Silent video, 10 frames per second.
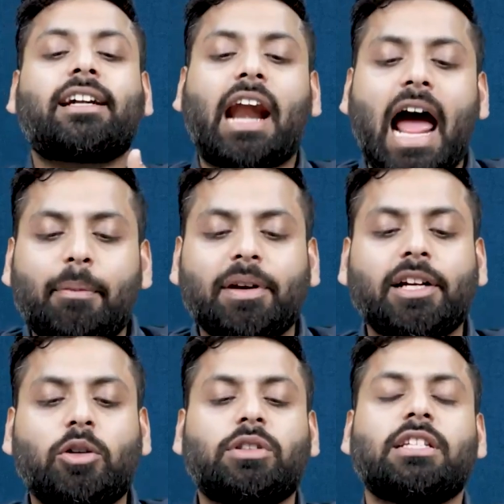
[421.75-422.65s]
trapped
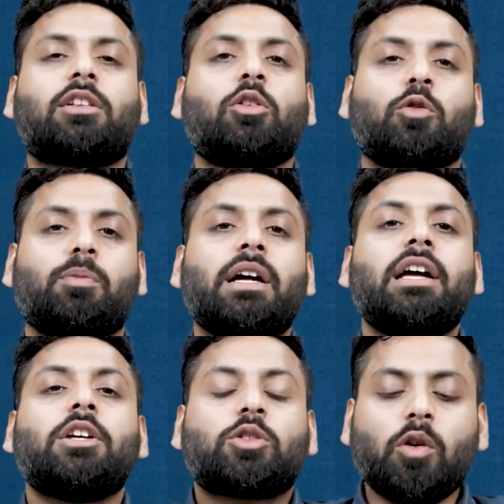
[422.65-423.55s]
into this loop?
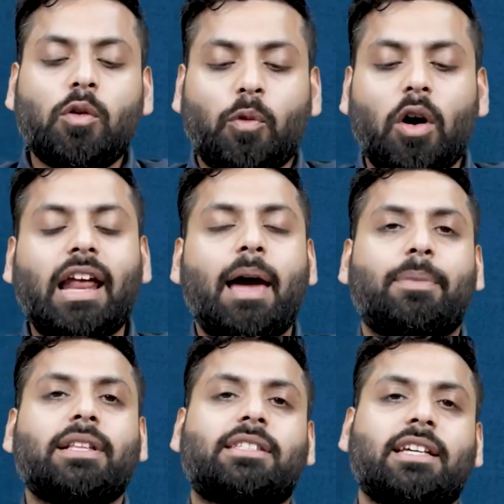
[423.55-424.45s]
So what
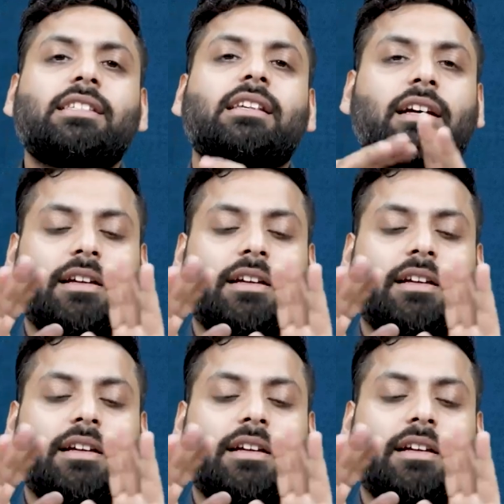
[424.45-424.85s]
happens is